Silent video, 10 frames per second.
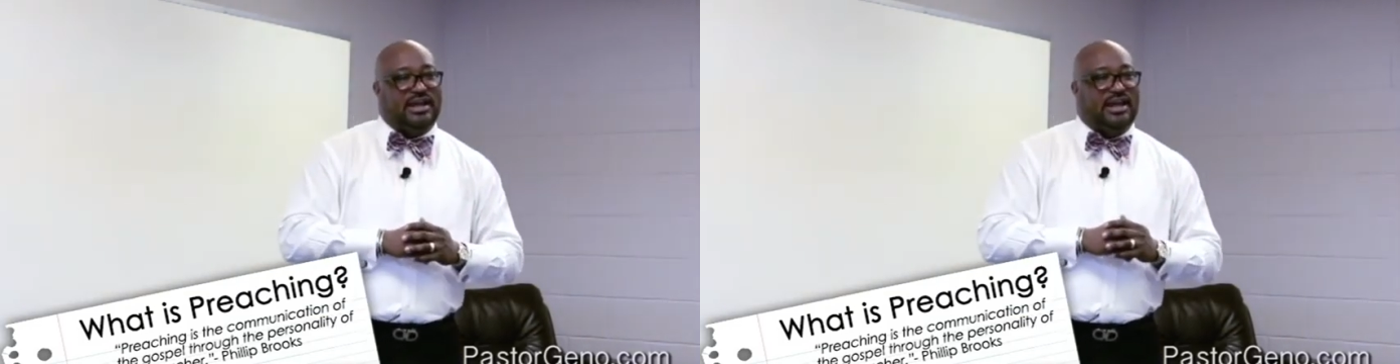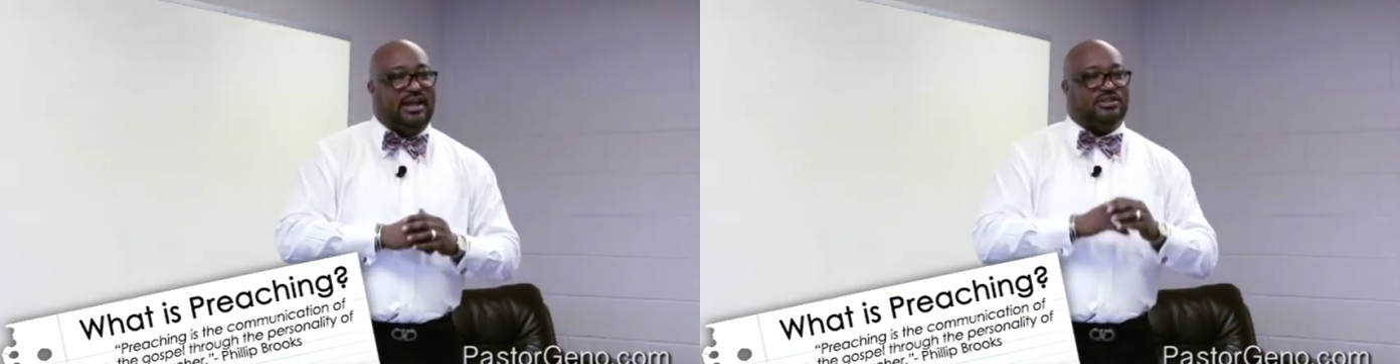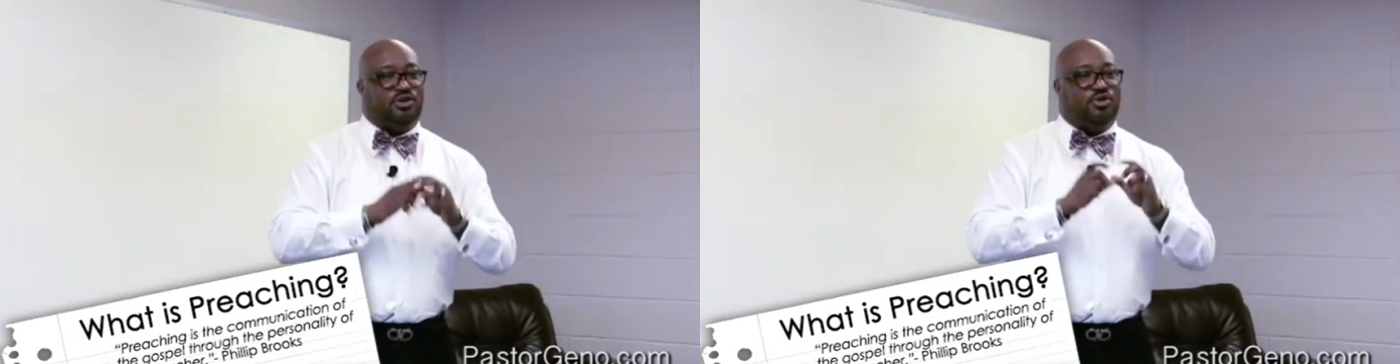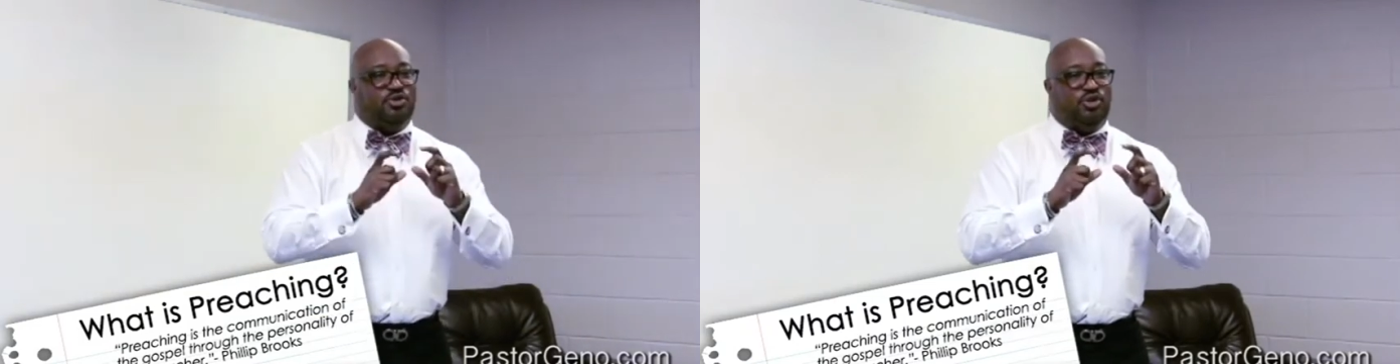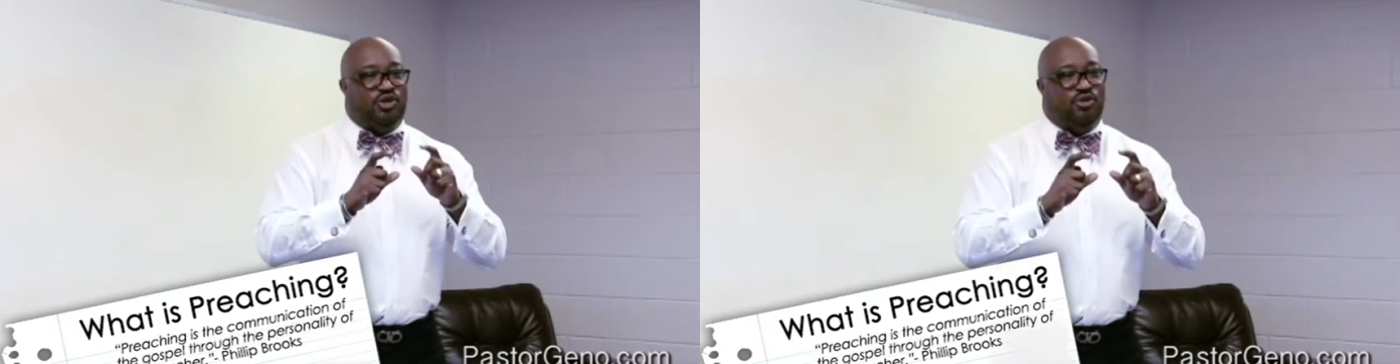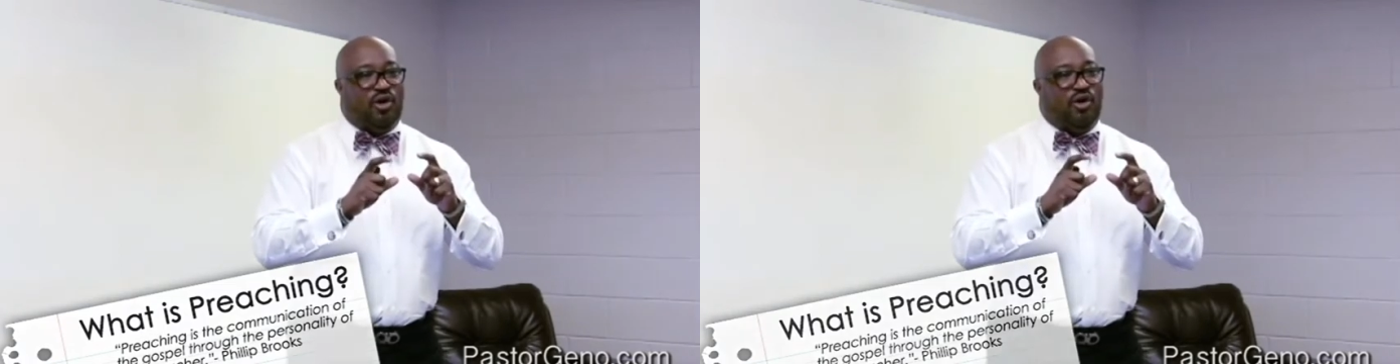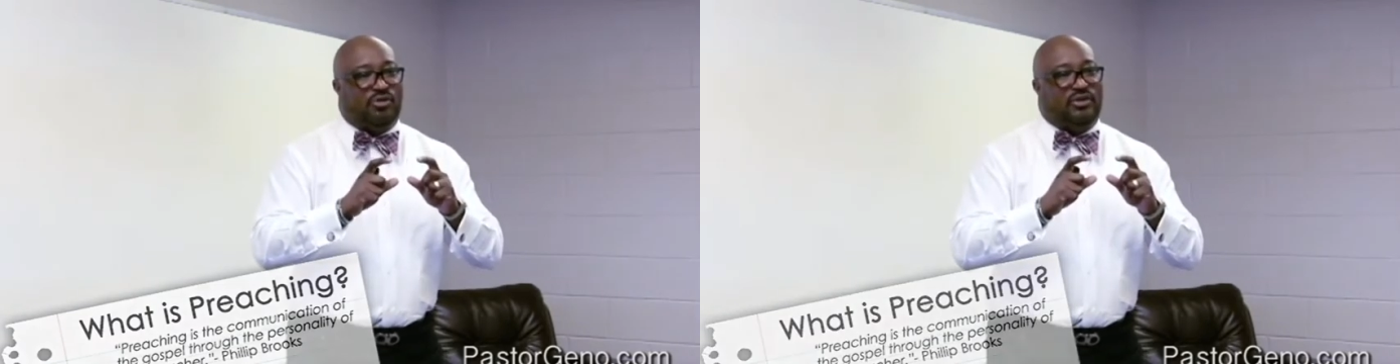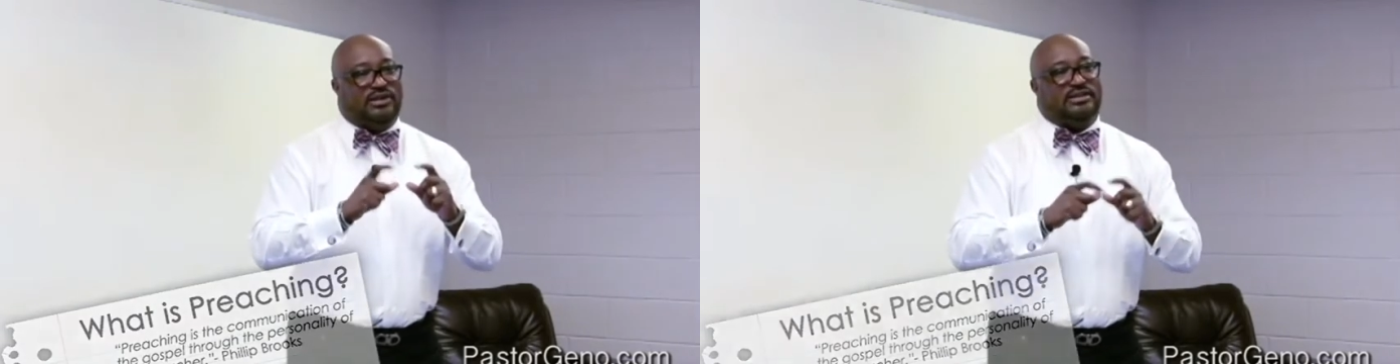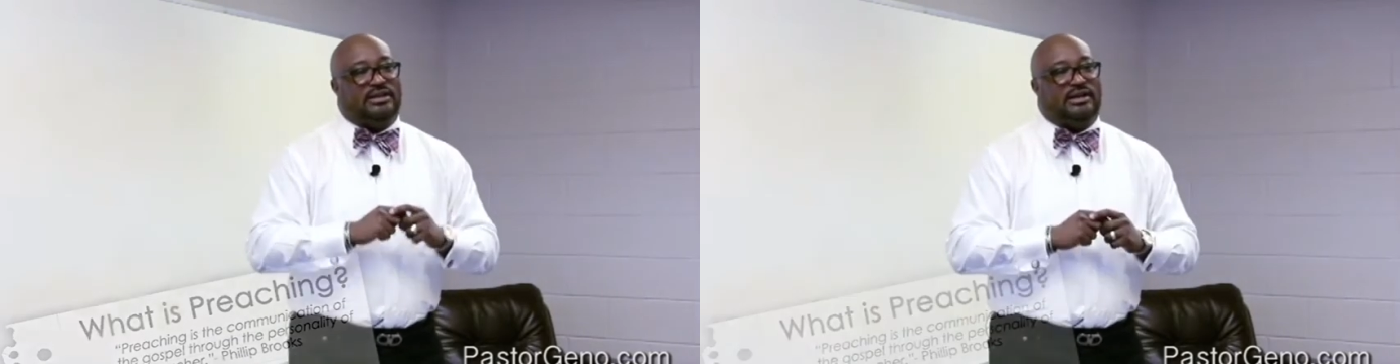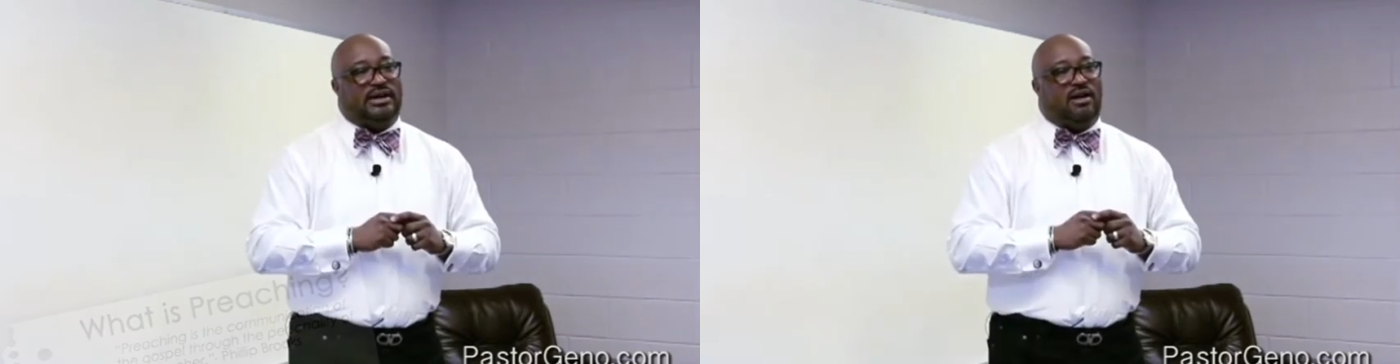It's who you
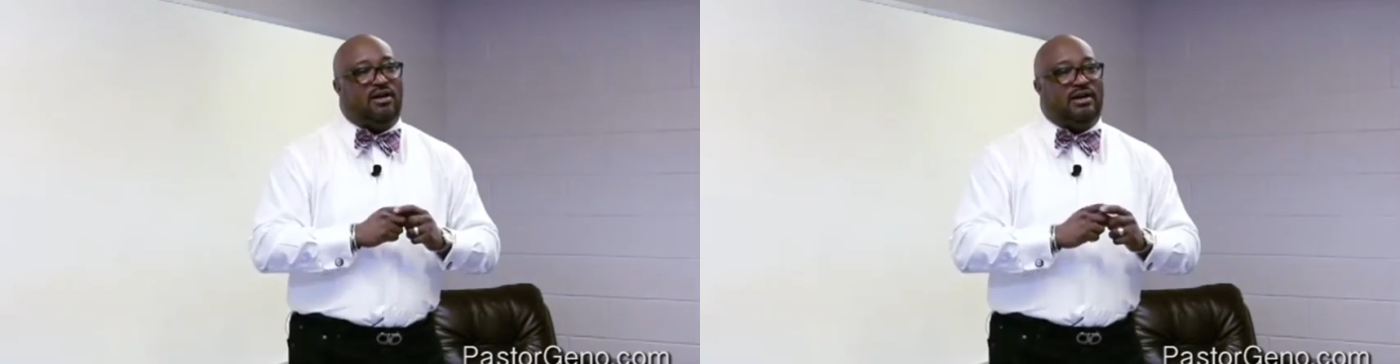authentically are.